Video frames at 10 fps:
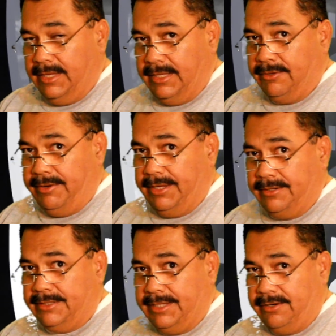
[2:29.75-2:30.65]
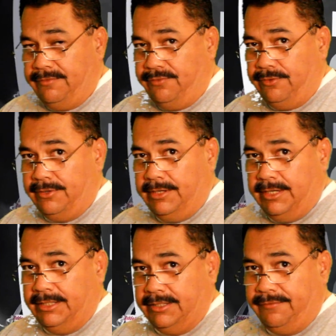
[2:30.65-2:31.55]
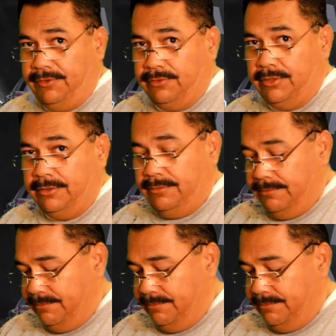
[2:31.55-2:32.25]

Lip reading: And the Raiders settle for another field goal.